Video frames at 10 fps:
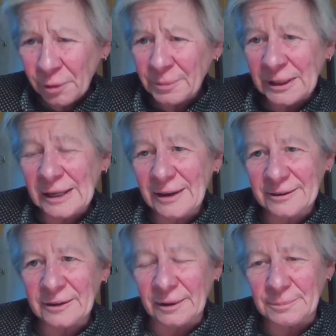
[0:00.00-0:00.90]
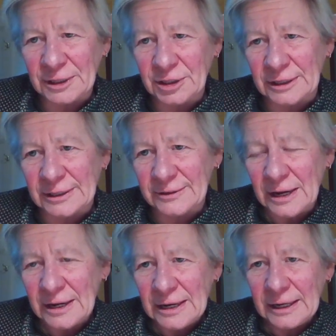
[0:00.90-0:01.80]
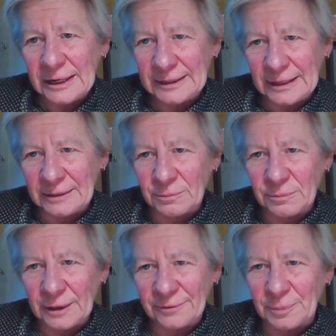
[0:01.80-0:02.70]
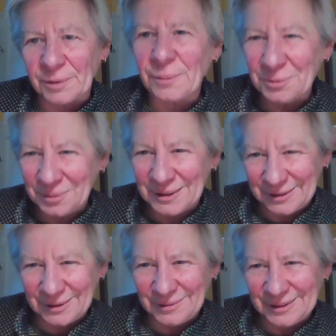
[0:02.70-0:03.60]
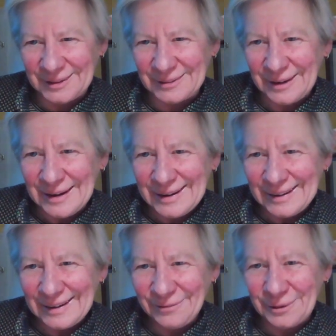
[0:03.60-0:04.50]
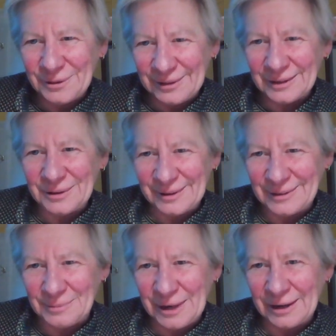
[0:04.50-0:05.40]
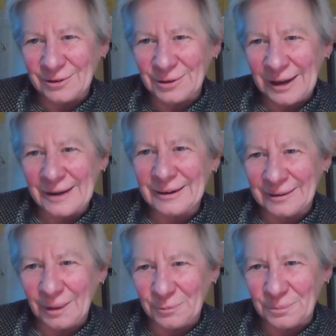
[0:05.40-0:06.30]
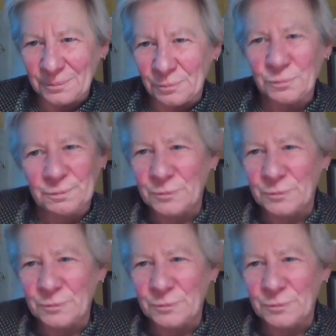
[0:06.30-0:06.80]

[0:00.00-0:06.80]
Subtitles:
And probably the last thing I'd mention is, again, one of the problems with the service is if there is increased demand, you can end up